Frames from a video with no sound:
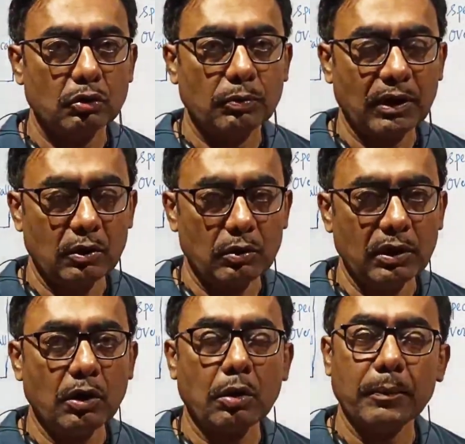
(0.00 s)

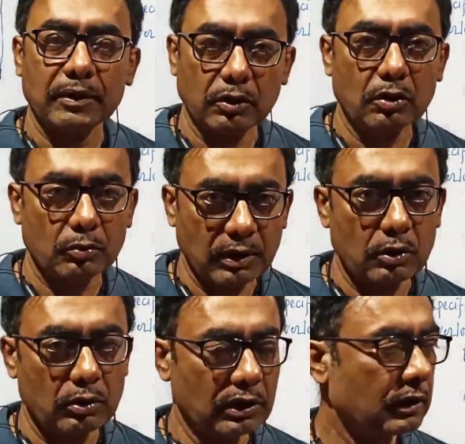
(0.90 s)
overloading or method
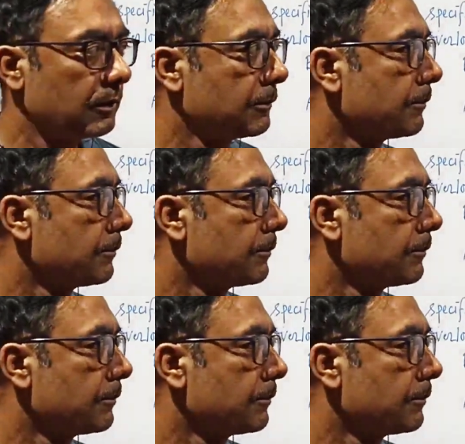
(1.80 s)
overloading.